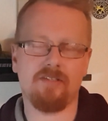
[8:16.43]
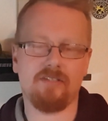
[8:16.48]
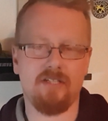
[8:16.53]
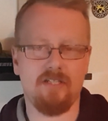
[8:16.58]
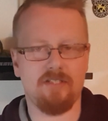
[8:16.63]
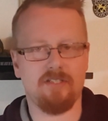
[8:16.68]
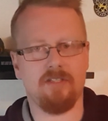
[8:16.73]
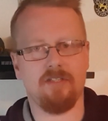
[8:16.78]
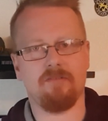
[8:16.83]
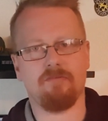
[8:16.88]

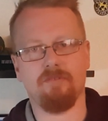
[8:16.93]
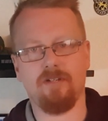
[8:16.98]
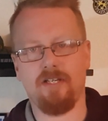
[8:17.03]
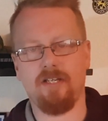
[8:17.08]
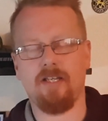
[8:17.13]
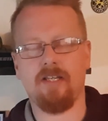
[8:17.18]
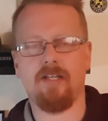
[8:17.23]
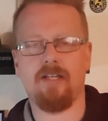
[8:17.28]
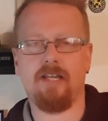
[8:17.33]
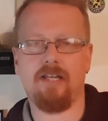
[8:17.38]
Season
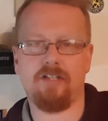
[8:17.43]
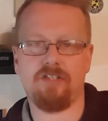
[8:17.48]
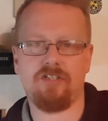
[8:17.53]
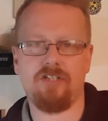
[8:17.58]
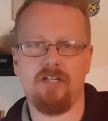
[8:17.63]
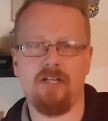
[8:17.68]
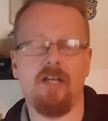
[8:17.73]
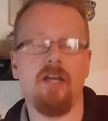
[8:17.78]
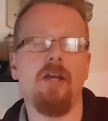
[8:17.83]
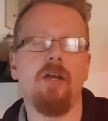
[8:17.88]
3 next
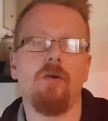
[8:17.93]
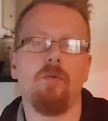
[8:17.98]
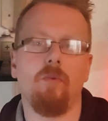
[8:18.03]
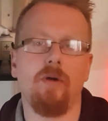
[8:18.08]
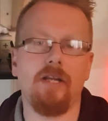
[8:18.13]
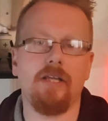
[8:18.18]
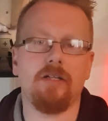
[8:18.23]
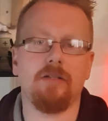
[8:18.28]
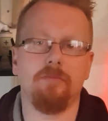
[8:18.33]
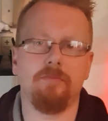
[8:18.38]
year
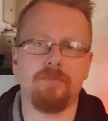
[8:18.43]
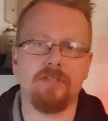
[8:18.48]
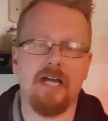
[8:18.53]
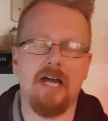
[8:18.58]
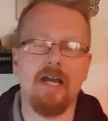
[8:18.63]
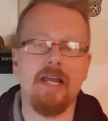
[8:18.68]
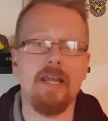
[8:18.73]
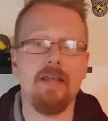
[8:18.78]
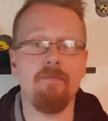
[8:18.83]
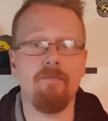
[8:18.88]
when it comes
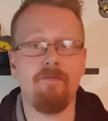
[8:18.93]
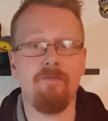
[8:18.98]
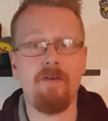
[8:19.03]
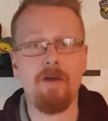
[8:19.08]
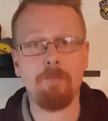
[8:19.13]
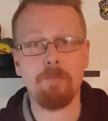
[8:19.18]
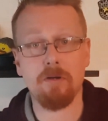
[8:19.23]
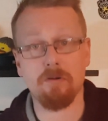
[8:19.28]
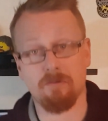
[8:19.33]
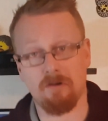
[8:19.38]
out in
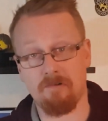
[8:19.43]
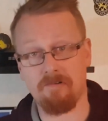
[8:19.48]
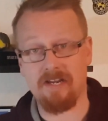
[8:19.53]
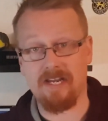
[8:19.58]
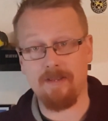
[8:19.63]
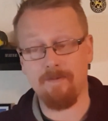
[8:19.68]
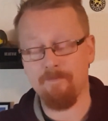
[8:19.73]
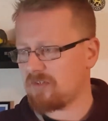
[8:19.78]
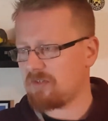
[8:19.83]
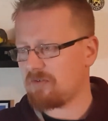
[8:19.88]

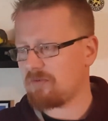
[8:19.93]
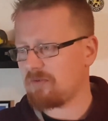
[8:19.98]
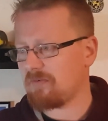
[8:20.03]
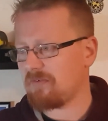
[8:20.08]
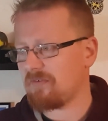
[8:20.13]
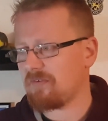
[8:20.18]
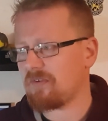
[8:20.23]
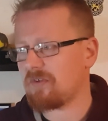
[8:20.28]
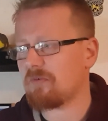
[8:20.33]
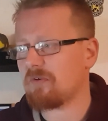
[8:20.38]
February. So
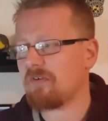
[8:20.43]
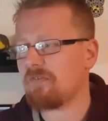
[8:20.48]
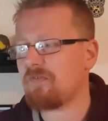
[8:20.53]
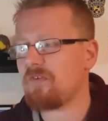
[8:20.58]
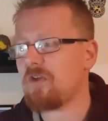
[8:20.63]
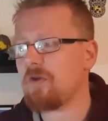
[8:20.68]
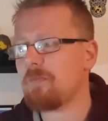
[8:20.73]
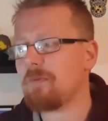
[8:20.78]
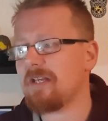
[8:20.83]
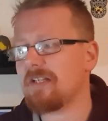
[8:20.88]
there were a
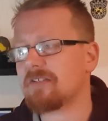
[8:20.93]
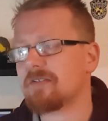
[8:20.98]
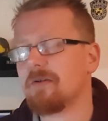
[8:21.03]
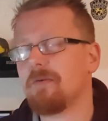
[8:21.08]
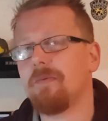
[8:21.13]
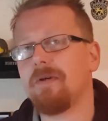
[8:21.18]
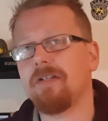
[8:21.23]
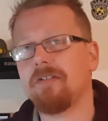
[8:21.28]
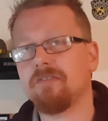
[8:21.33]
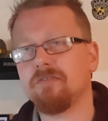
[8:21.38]
few bits
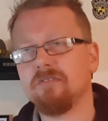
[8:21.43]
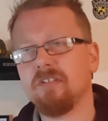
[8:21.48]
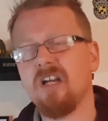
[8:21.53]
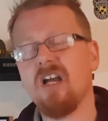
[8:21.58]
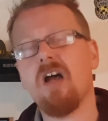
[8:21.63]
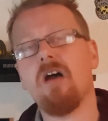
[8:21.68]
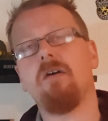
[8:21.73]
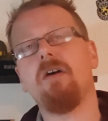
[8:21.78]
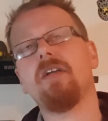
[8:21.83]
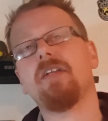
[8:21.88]
that went,
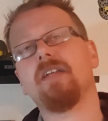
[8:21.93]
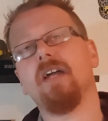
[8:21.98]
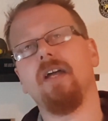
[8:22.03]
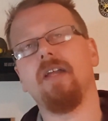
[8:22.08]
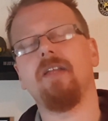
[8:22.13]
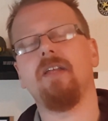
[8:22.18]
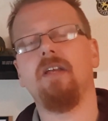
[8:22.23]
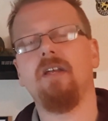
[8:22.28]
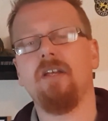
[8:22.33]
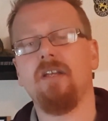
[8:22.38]
oh,
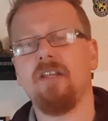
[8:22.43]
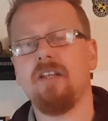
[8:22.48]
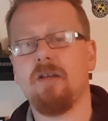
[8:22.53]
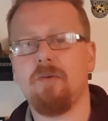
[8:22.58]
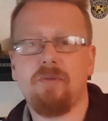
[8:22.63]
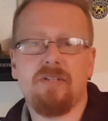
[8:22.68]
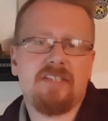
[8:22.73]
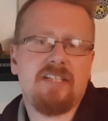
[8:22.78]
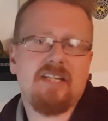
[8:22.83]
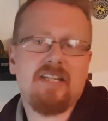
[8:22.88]
okay. You
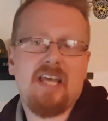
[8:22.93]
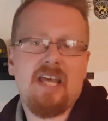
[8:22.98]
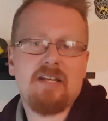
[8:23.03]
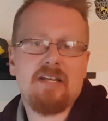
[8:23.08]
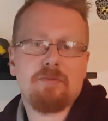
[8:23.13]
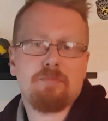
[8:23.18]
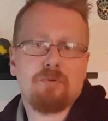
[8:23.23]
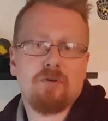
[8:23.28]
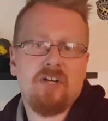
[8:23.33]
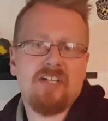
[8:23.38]
know, we see the
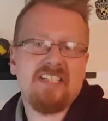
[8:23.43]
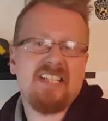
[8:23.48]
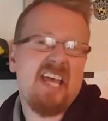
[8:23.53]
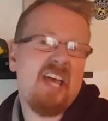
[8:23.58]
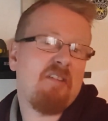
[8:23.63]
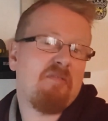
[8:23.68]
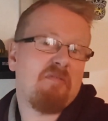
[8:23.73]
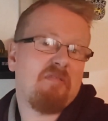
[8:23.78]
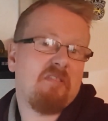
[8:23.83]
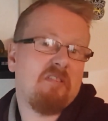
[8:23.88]
Enterprise
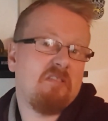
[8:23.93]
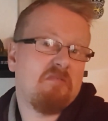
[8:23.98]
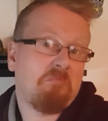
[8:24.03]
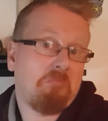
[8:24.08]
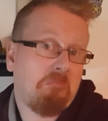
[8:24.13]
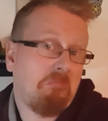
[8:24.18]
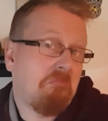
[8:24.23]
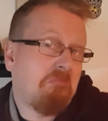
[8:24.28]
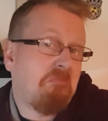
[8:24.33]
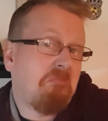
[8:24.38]
F.
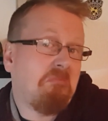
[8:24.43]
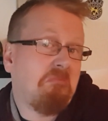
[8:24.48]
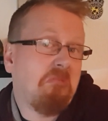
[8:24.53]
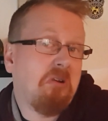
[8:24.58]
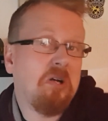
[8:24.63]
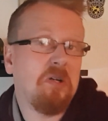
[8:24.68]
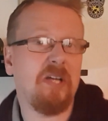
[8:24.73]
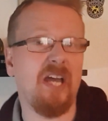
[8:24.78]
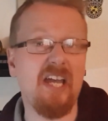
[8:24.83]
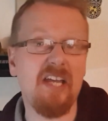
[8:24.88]

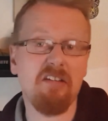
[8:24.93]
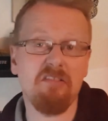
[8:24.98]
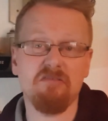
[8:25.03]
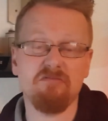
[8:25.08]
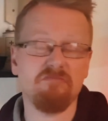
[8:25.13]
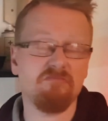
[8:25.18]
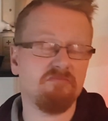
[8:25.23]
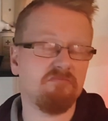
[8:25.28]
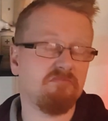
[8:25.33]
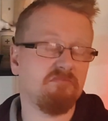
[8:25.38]
Okay,
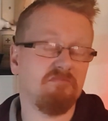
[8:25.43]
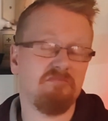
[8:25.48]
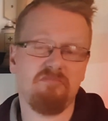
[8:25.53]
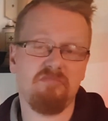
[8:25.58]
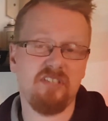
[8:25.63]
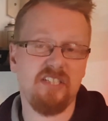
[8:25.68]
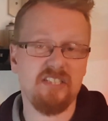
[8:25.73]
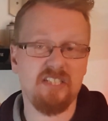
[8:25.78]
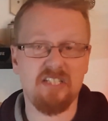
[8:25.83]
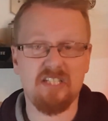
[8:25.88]

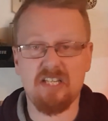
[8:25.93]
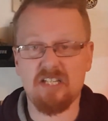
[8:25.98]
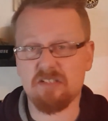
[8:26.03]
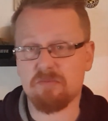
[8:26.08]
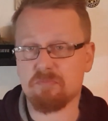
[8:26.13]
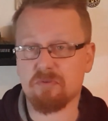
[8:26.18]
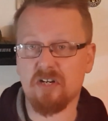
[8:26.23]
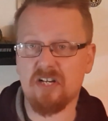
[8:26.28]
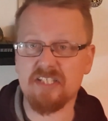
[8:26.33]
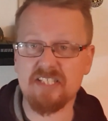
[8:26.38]
we see the
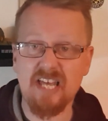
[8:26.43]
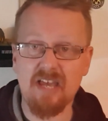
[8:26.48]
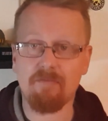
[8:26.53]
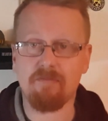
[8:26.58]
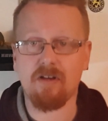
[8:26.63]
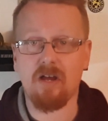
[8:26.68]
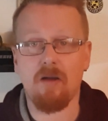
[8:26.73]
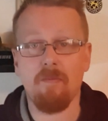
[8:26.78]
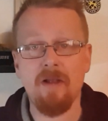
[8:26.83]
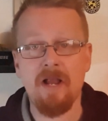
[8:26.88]
Enterprise
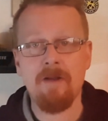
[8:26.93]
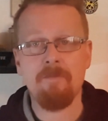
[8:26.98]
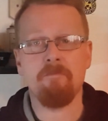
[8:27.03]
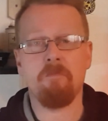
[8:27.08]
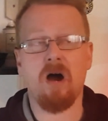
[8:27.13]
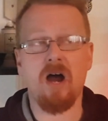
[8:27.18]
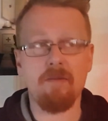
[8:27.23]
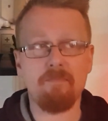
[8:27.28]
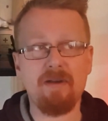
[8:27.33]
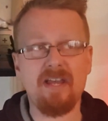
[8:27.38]
F.
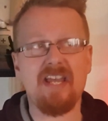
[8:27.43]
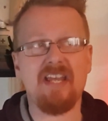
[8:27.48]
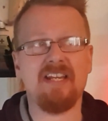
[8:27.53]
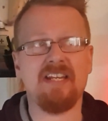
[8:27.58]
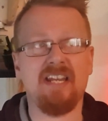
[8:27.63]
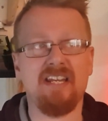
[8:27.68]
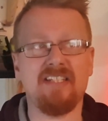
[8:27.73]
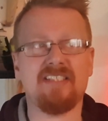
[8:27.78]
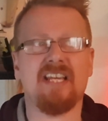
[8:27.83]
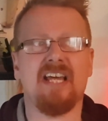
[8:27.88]
My
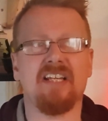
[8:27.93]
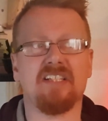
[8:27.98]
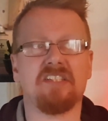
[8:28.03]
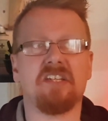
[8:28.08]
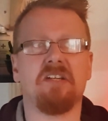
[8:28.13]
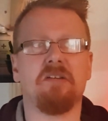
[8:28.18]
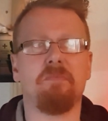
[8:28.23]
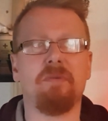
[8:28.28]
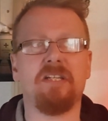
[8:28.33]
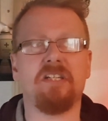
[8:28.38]
betting is that's
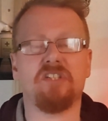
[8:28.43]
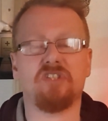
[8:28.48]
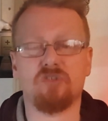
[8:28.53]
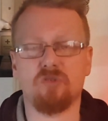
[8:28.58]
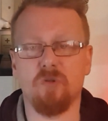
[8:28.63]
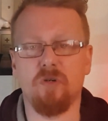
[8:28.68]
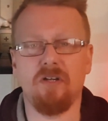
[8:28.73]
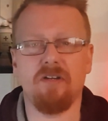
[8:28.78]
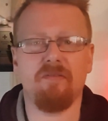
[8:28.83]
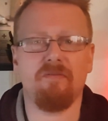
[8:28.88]
going to be
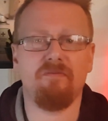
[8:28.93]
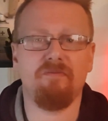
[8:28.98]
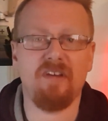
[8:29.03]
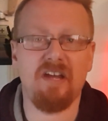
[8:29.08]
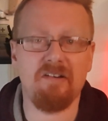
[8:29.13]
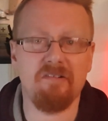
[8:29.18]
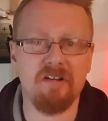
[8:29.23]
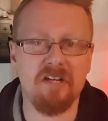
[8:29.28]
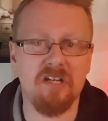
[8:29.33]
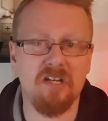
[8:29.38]
destroyed
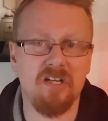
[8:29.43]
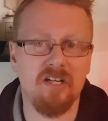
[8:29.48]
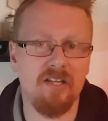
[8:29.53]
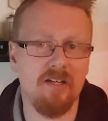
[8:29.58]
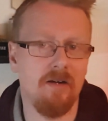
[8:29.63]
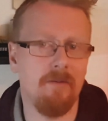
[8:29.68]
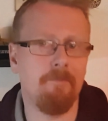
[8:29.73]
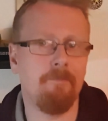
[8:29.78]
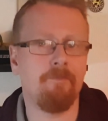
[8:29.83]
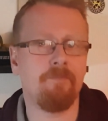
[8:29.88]
very early
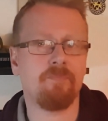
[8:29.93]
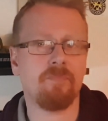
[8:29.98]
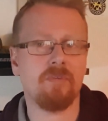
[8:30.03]
on.